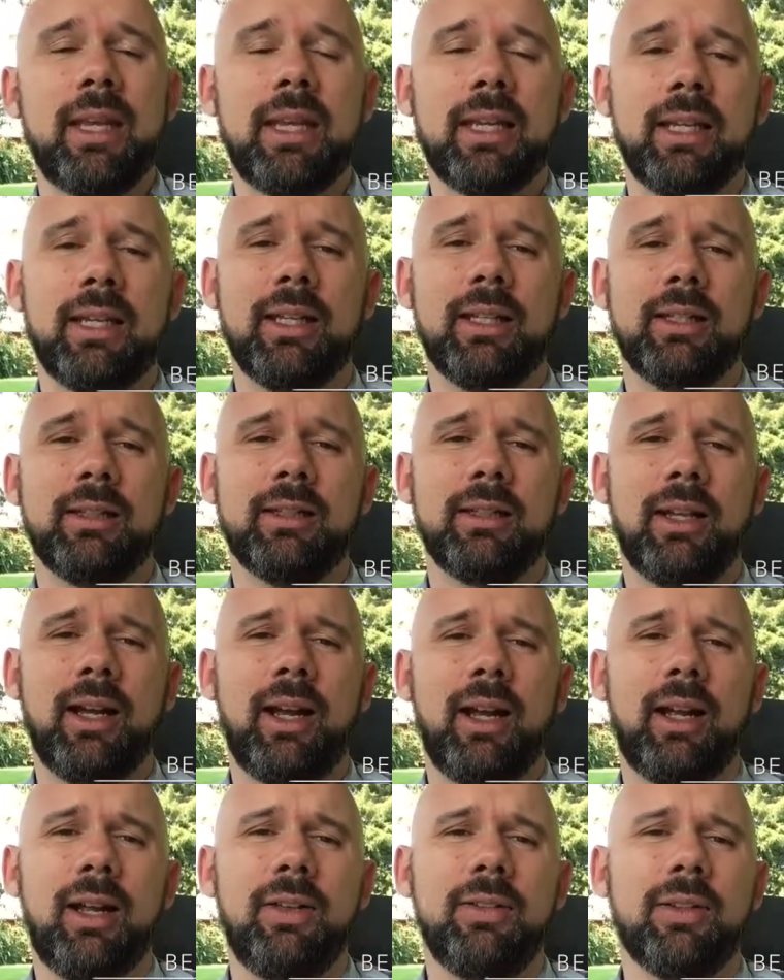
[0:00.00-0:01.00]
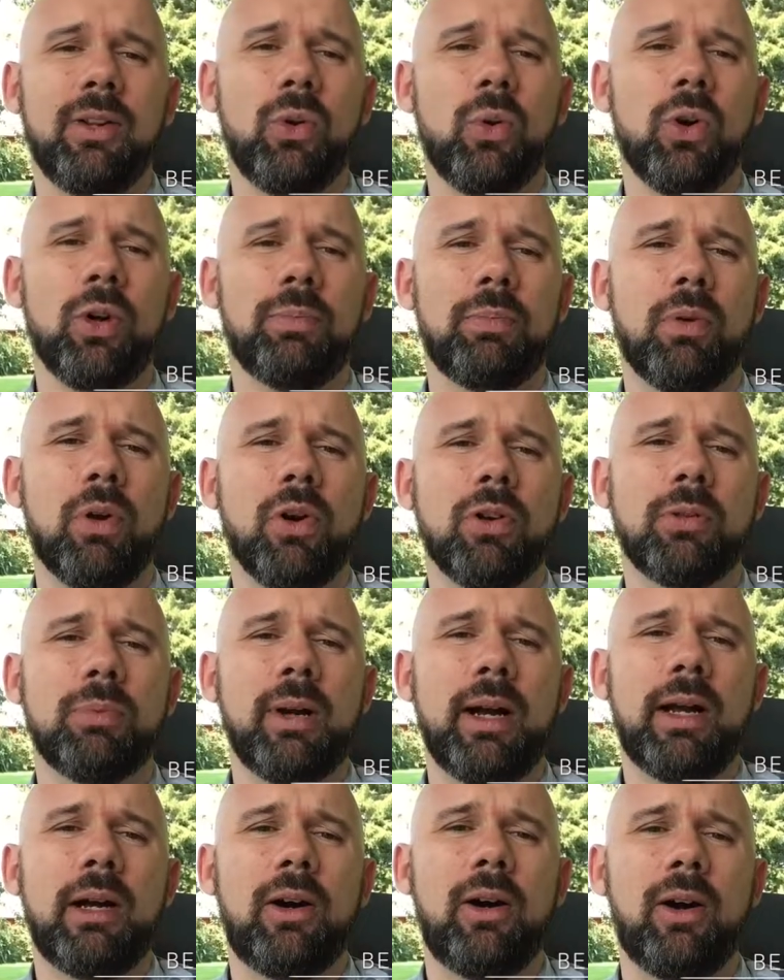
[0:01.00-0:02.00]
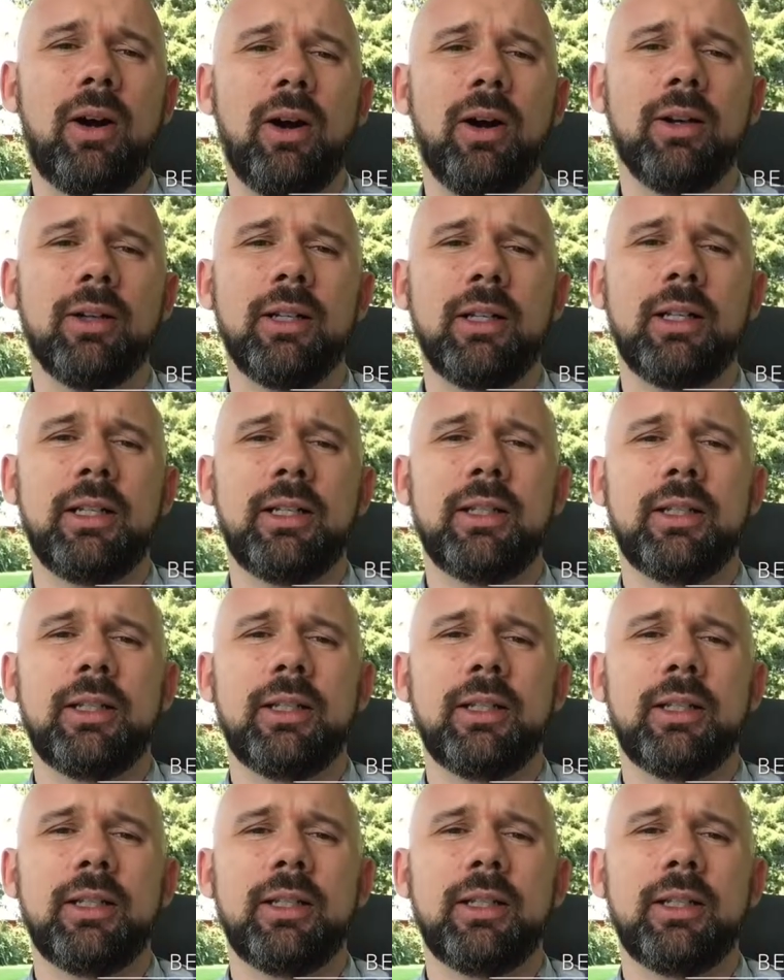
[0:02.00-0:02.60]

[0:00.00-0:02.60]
And the Lord broke my heart